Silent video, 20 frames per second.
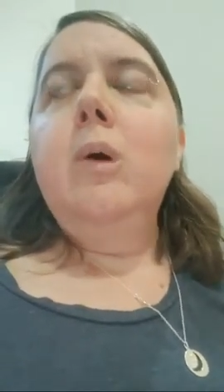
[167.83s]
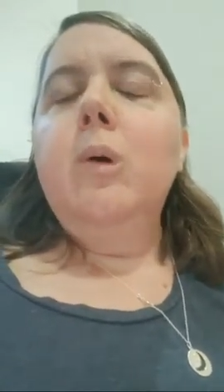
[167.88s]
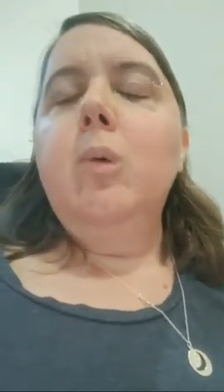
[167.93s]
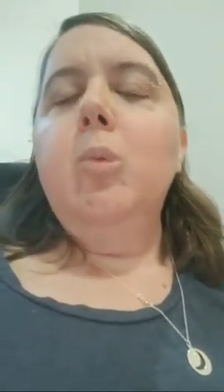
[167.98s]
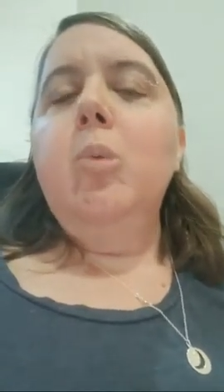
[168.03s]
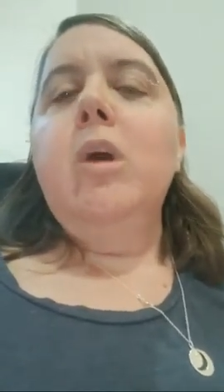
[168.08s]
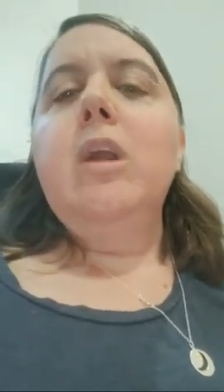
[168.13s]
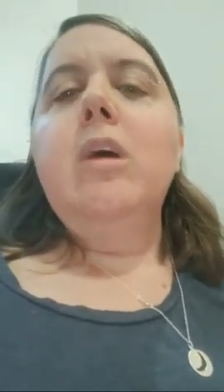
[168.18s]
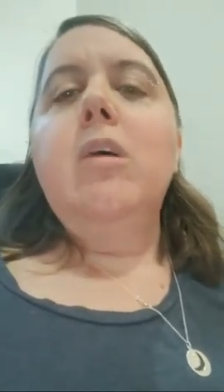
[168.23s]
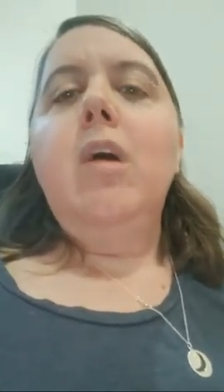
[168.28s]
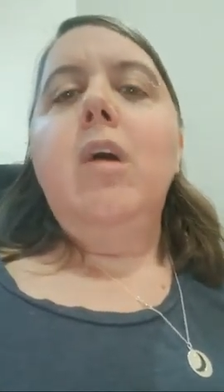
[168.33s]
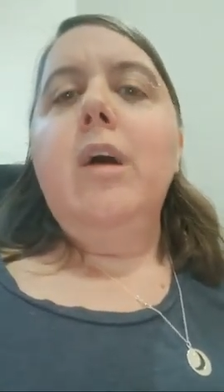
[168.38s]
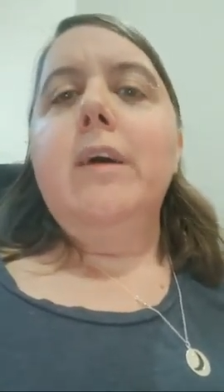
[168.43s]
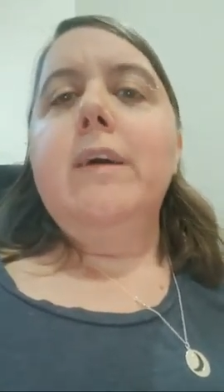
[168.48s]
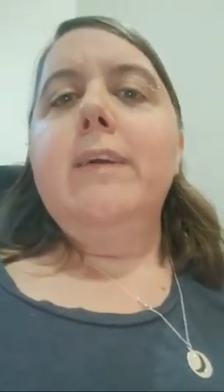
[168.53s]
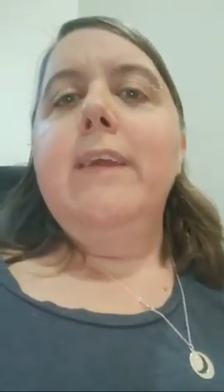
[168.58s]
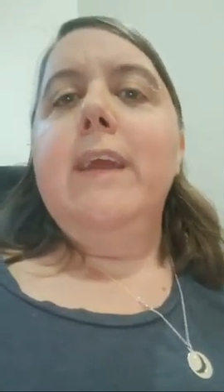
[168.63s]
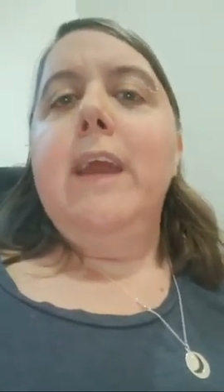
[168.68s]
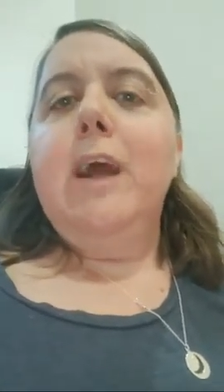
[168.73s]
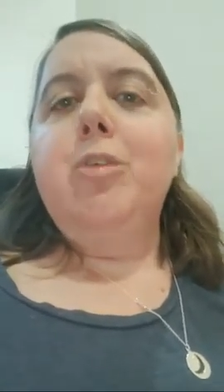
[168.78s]
1 o'clock
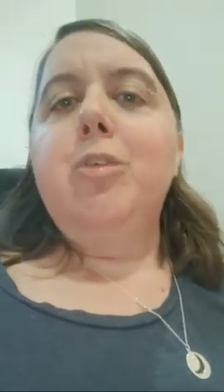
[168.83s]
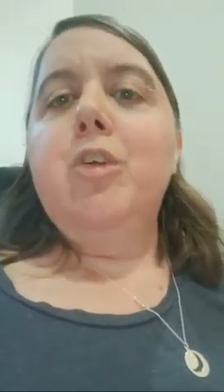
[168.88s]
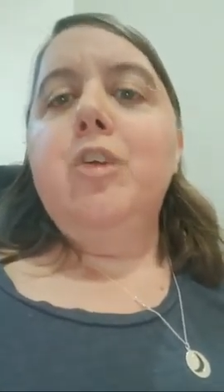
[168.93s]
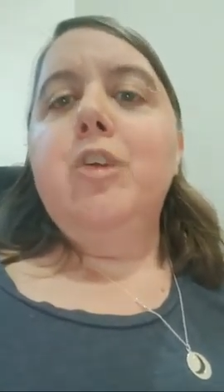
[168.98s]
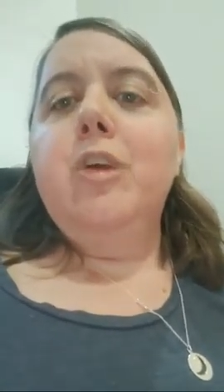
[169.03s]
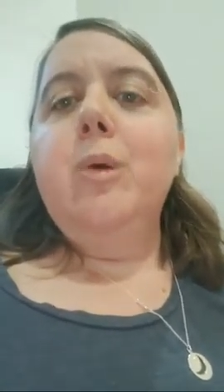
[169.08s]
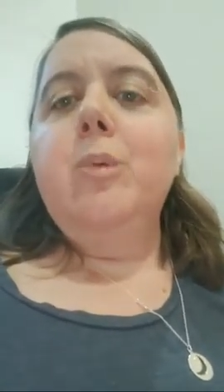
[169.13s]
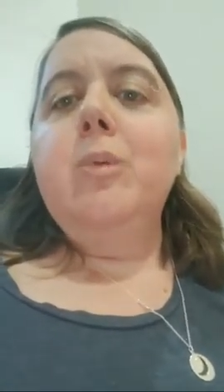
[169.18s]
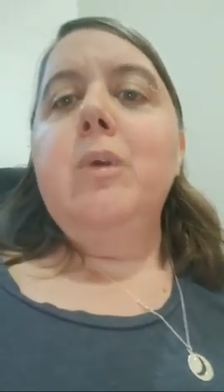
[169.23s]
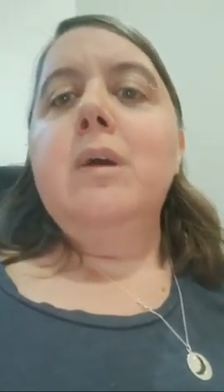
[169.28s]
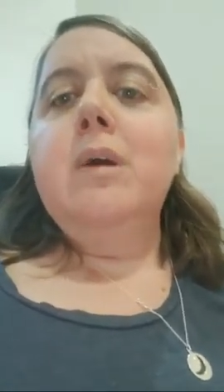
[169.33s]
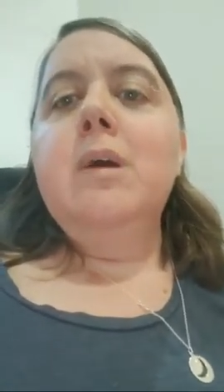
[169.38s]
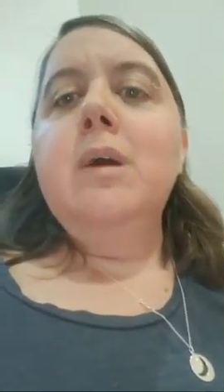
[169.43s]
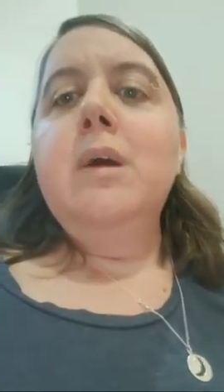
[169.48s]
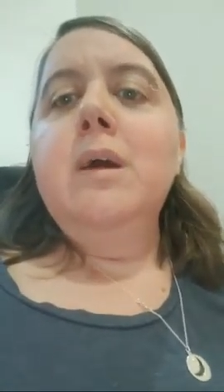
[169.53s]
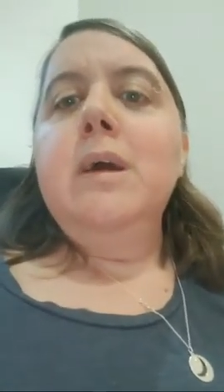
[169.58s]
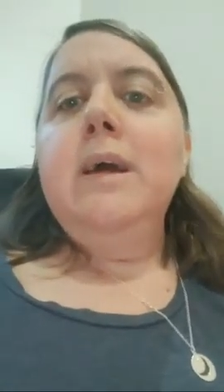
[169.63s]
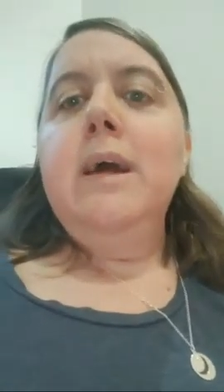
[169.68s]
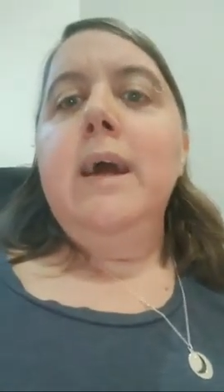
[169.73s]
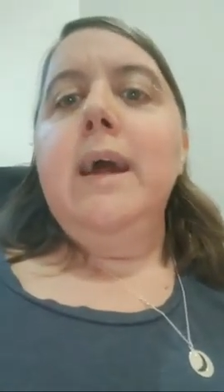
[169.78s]
in the afternoon,
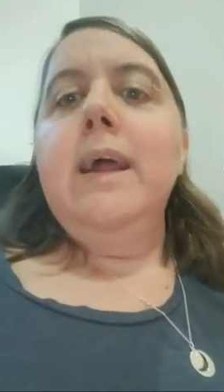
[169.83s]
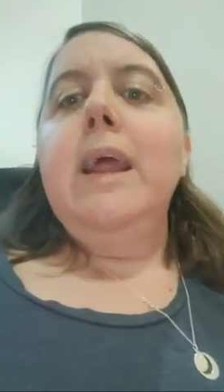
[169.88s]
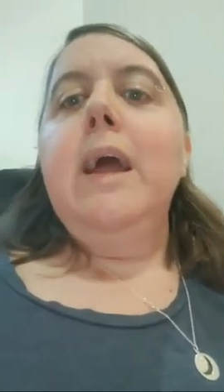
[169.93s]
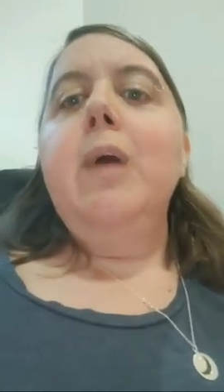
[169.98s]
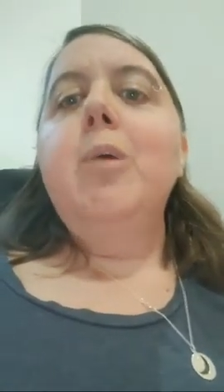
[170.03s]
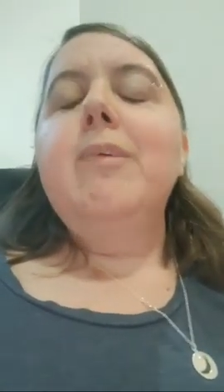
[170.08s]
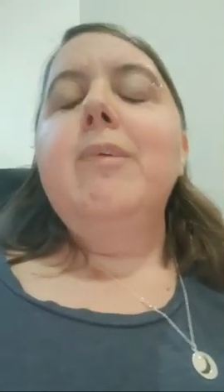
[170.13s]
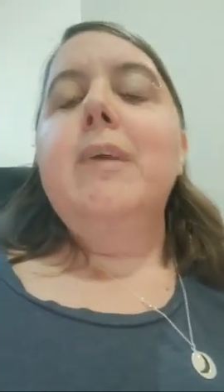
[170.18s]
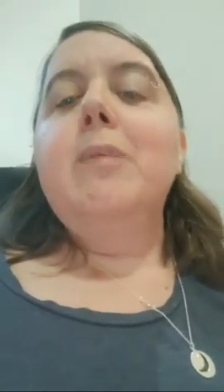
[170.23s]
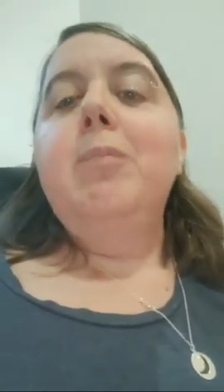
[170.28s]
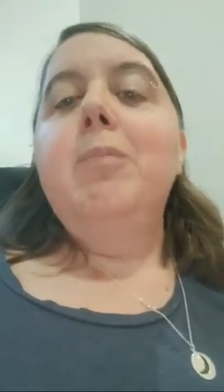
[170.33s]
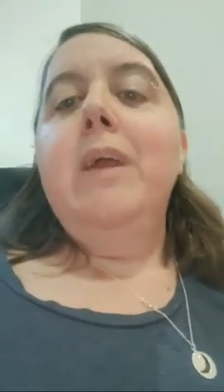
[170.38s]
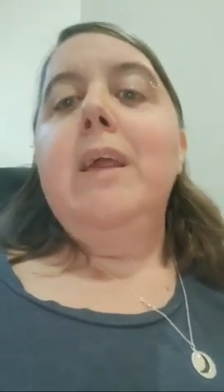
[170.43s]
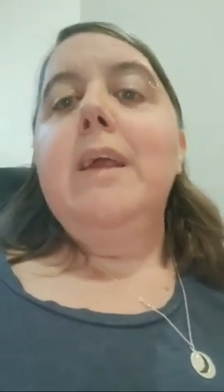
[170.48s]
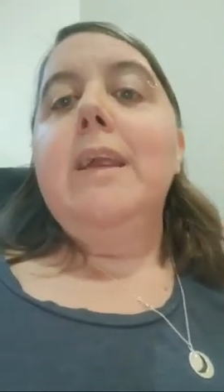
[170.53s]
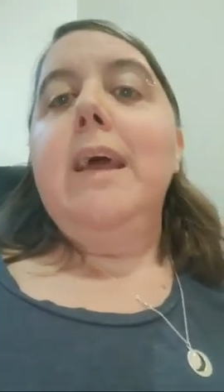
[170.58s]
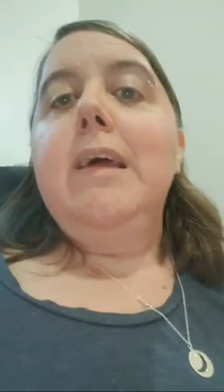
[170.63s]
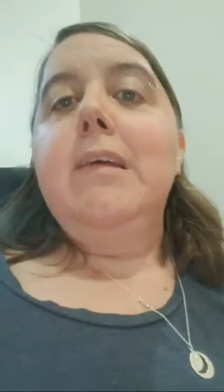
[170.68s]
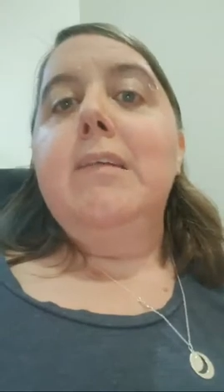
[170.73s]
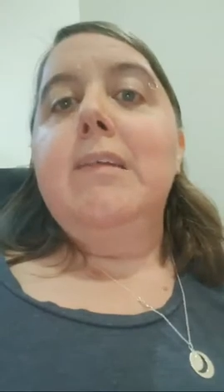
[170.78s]
and I was
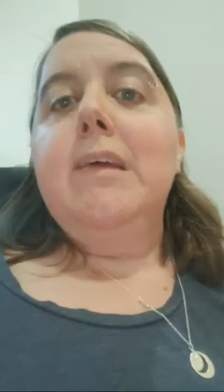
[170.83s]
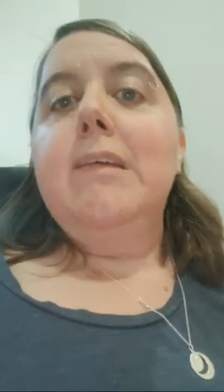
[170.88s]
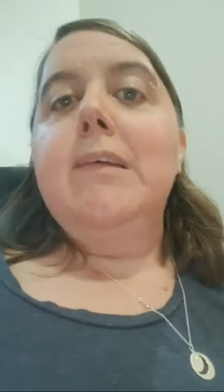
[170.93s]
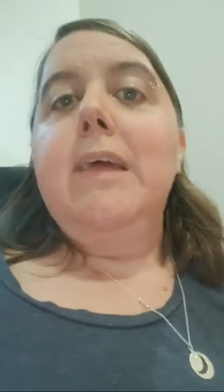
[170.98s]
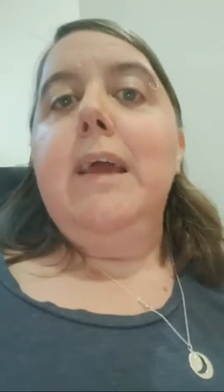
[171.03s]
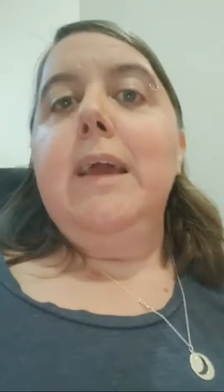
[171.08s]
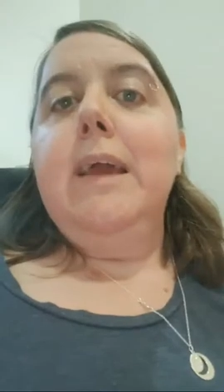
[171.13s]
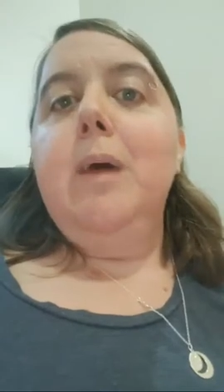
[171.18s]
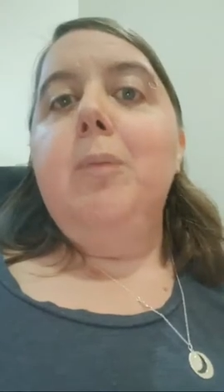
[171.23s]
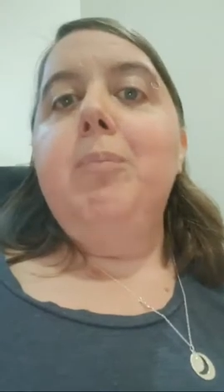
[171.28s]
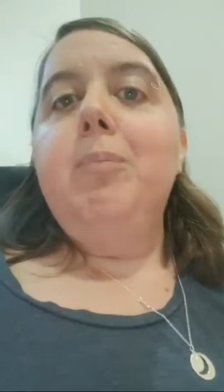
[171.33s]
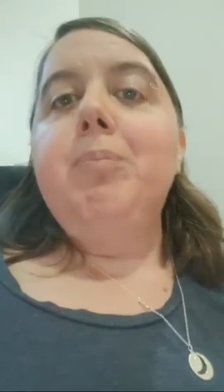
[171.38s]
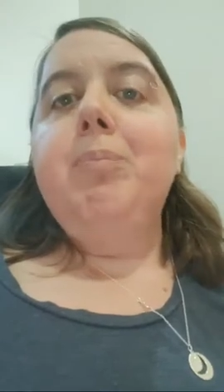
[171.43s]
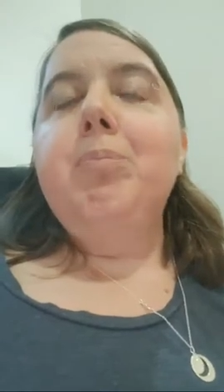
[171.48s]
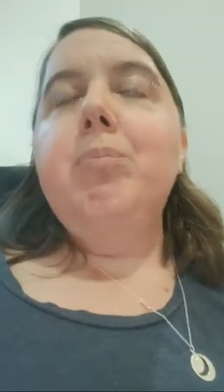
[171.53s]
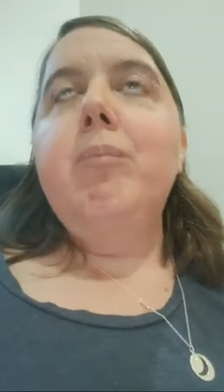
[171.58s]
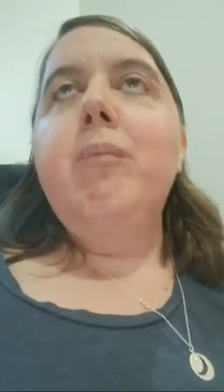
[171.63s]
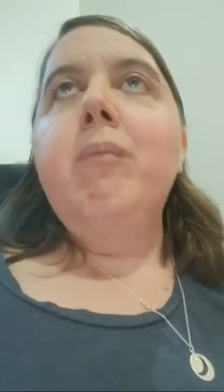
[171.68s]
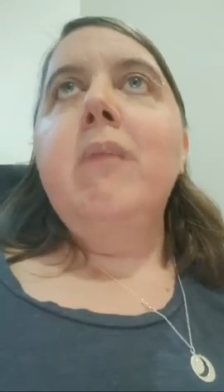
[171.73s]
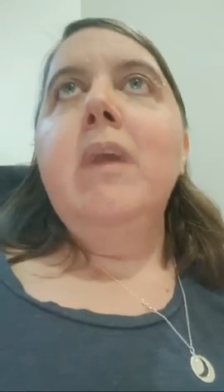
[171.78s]
admitted at 6 a.m.
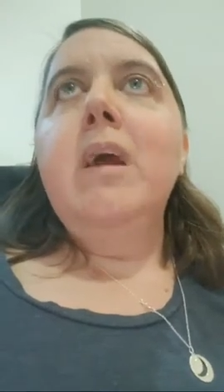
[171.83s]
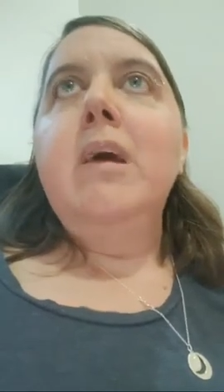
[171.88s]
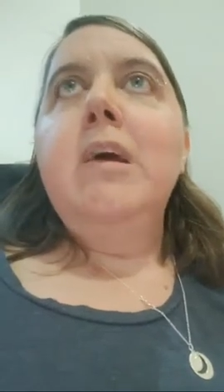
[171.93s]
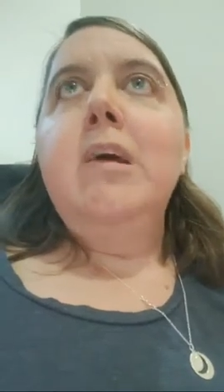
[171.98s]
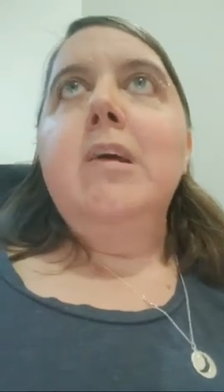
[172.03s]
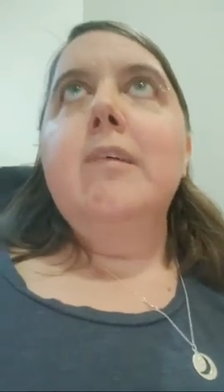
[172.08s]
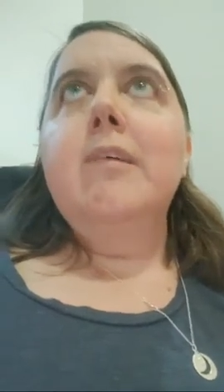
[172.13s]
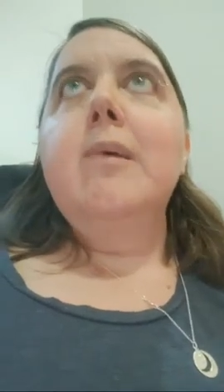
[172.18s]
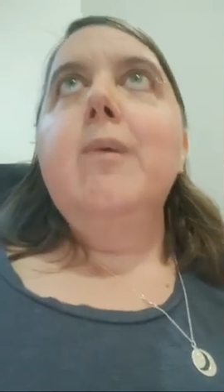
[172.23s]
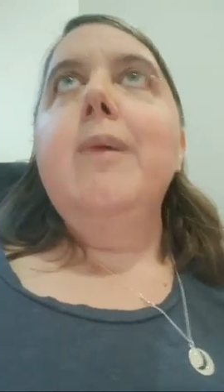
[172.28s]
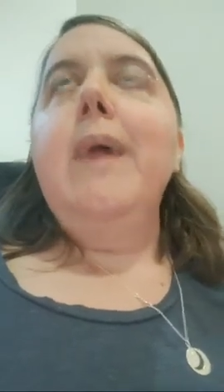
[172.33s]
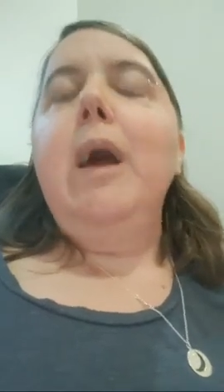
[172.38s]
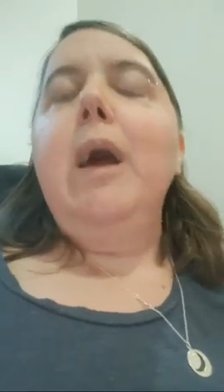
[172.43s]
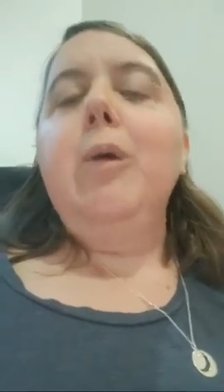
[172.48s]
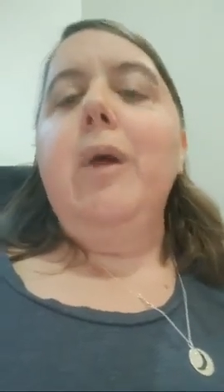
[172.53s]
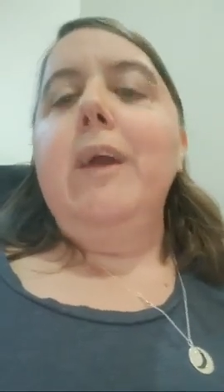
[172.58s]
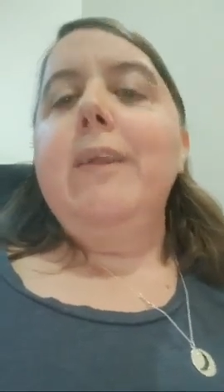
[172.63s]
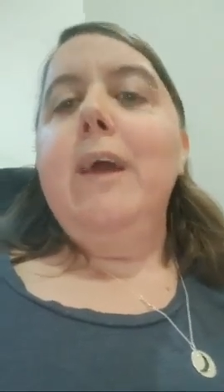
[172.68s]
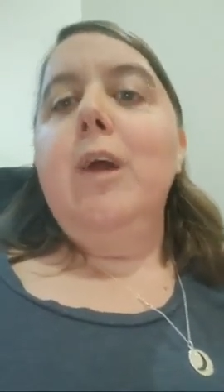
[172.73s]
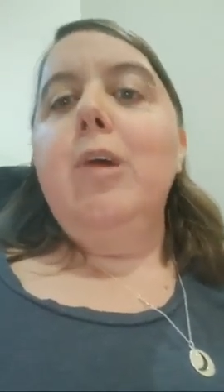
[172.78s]
So that
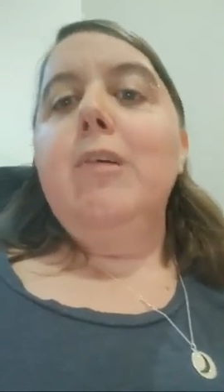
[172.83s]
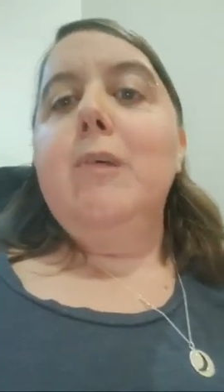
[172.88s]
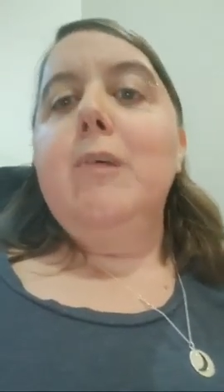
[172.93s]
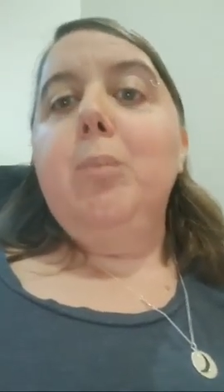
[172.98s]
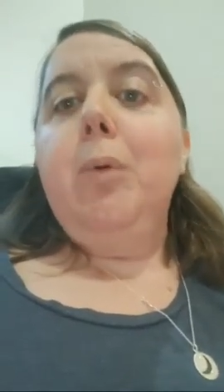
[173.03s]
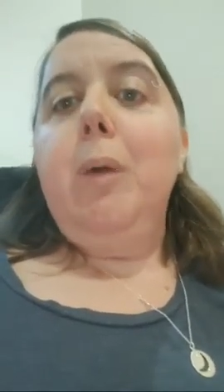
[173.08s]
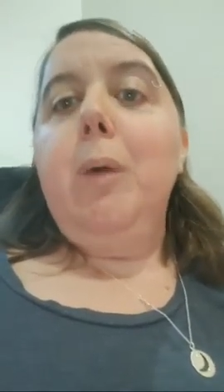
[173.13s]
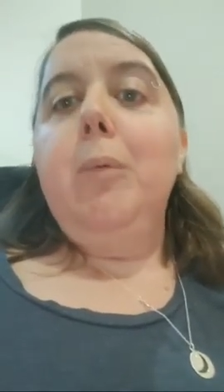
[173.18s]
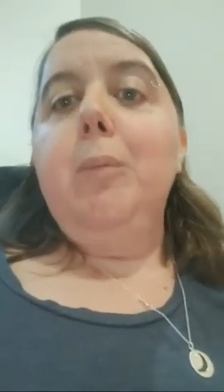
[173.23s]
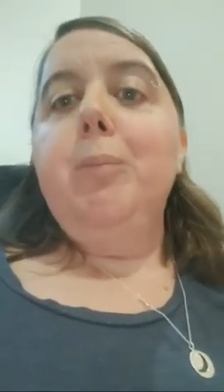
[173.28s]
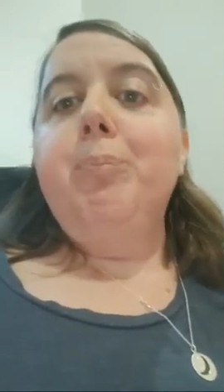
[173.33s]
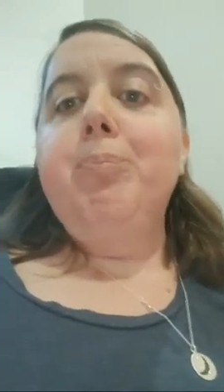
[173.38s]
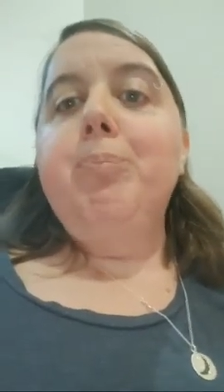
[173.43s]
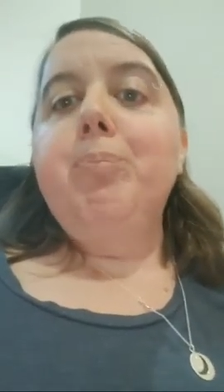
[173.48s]
right there is a problem.